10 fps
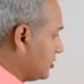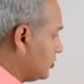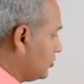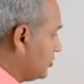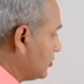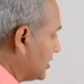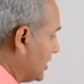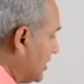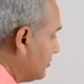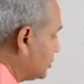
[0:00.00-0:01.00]
who
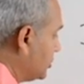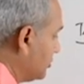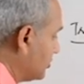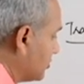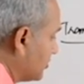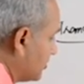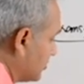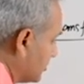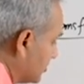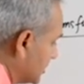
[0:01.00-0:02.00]
came to you,
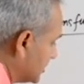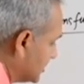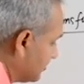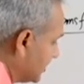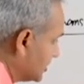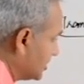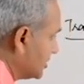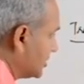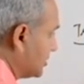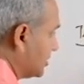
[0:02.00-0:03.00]
this is the
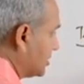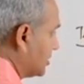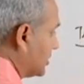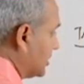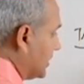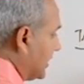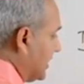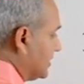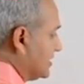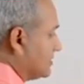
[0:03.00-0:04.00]
patient,
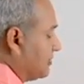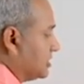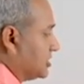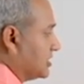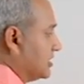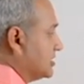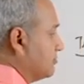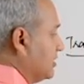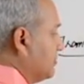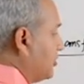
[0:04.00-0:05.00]
and this patient is
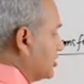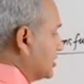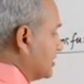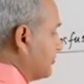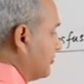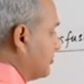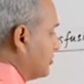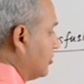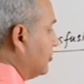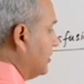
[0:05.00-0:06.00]
B positive
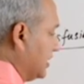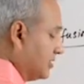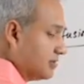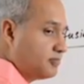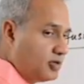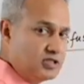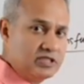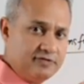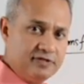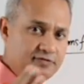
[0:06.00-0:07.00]
or B.
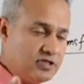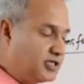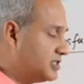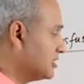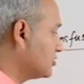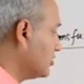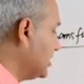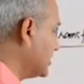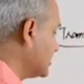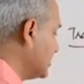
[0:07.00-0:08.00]
Positive is for the rhesus, so
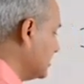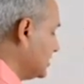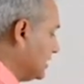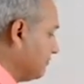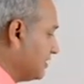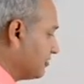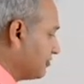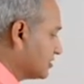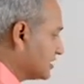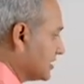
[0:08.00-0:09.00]
let us leave that
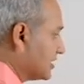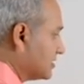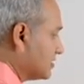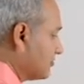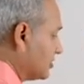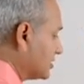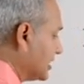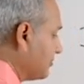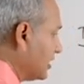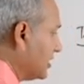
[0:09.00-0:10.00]
for, for the
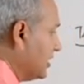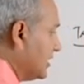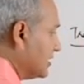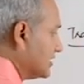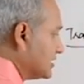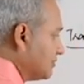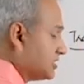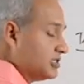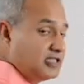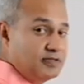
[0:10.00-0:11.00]
time being. This
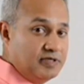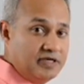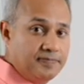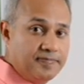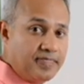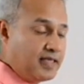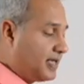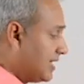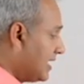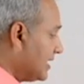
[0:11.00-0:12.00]
patient is B
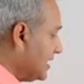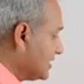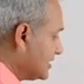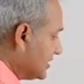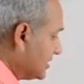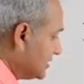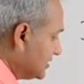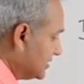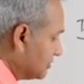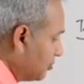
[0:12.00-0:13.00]
and let us say this
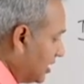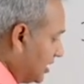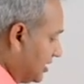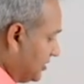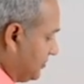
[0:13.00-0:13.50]
is his blood